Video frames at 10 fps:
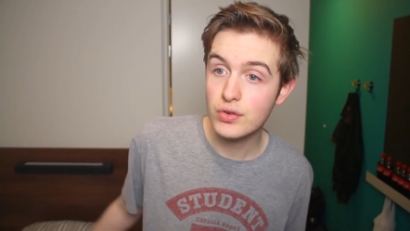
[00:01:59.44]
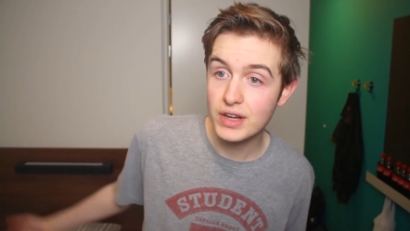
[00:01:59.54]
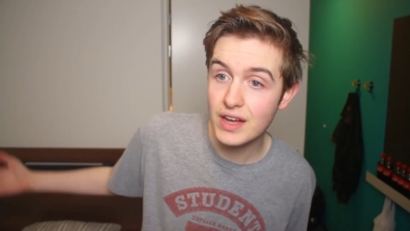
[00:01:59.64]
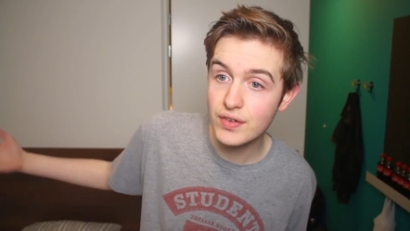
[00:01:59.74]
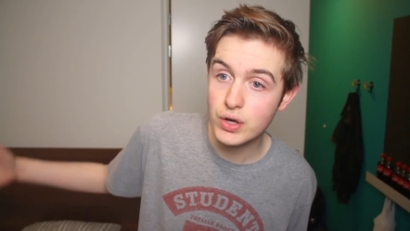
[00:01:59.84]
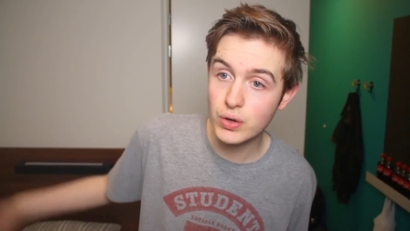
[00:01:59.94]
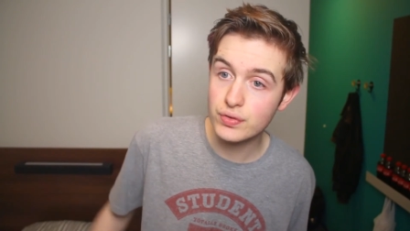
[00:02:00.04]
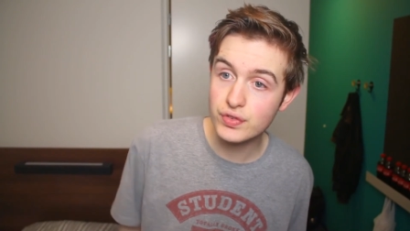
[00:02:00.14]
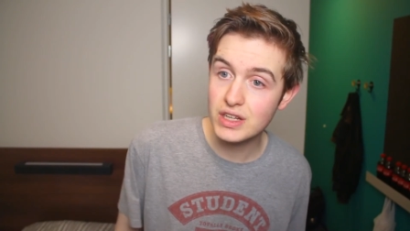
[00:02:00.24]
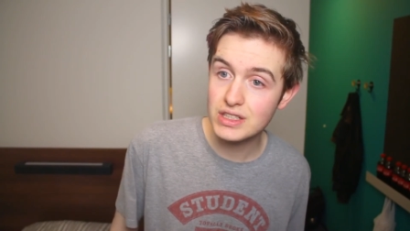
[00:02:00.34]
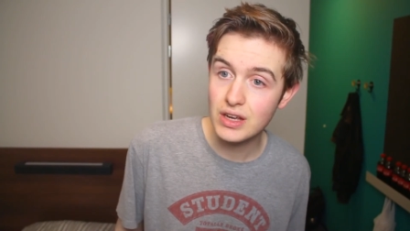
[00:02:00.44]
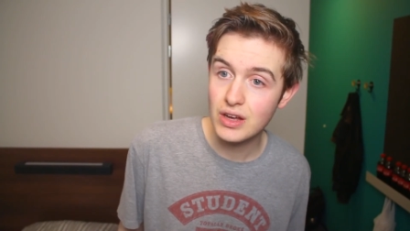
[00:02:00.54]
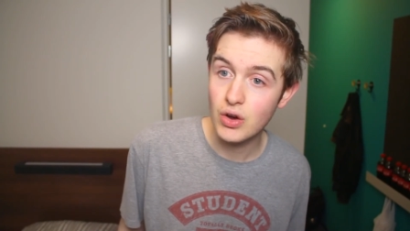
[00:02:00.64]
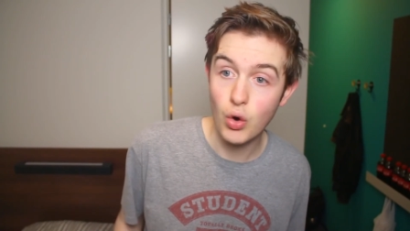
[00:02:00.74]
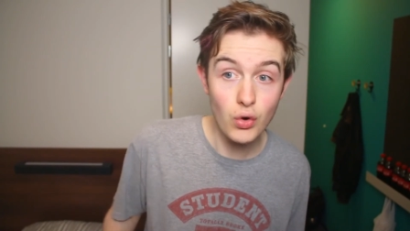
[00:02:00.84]
already have a girlfriend?
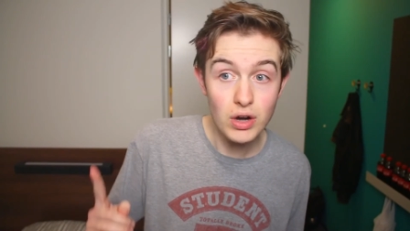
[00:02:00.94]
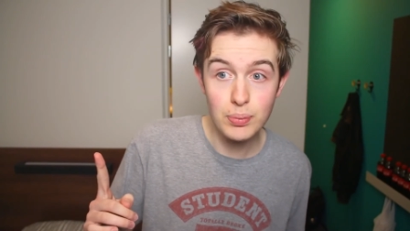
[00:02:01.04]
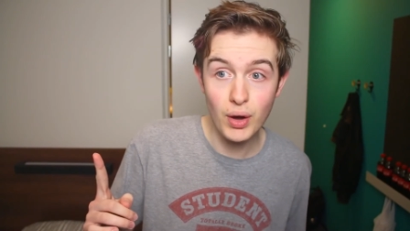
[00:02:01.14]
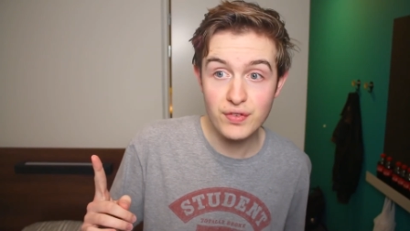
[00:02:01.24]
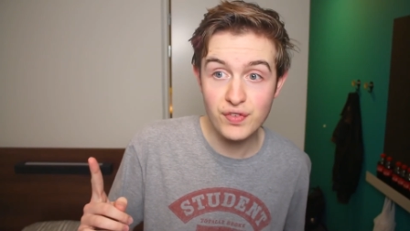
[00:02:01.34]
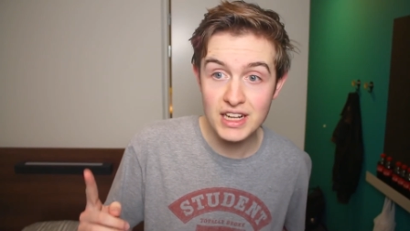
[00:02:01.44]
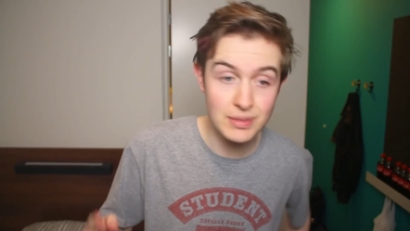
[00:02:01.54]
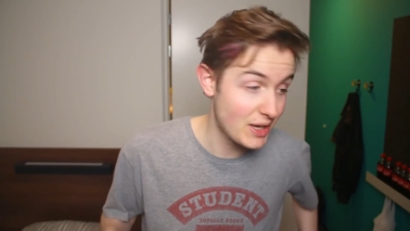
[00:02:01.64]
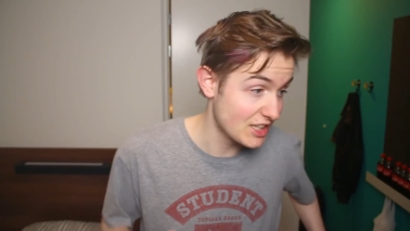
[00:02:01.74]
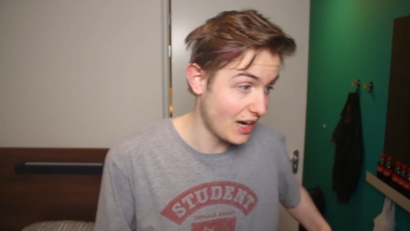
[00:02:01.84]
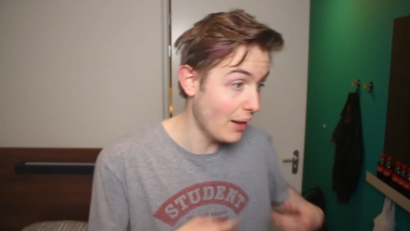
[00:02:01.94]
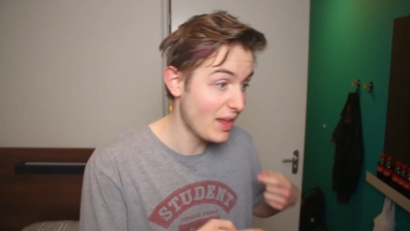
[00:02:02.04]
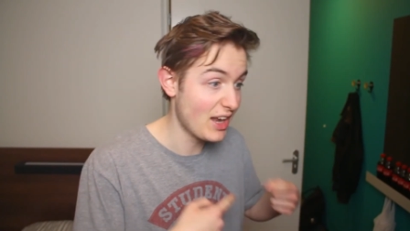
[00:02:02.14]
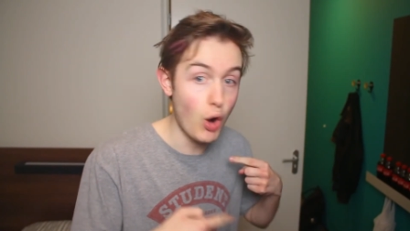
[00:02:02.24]
Or a boyfriend, because I'm that